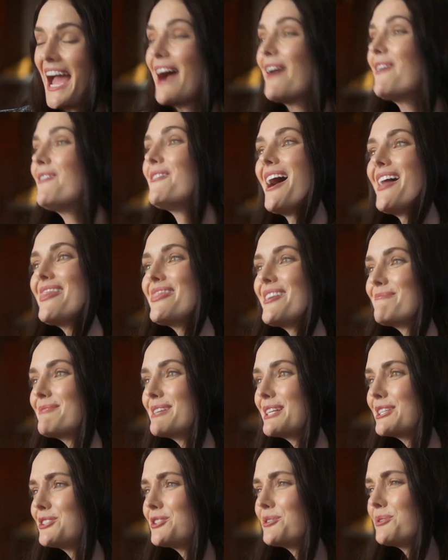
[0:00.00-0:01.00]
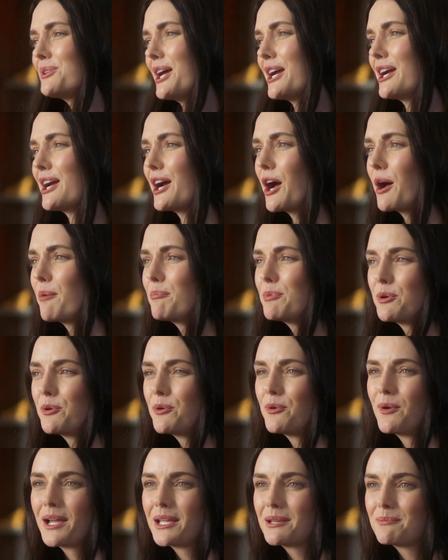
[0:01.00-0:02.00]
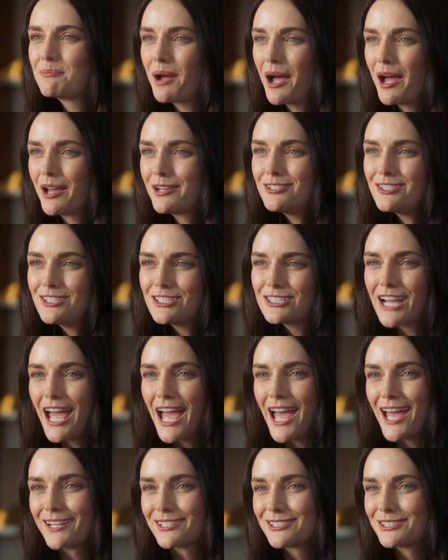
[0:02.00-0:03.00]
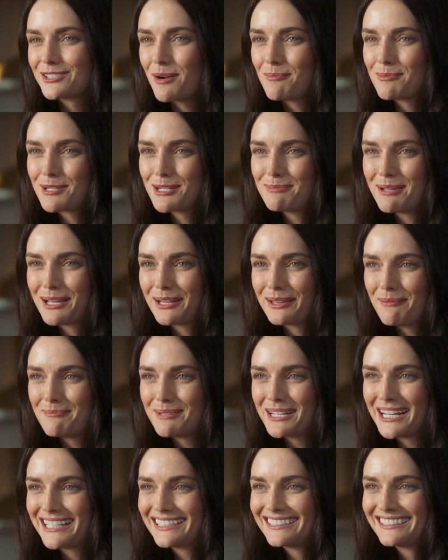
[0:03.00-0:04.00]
Oh, and then we could do like a blue Hawaiian punch and a strawberry pink lemonade.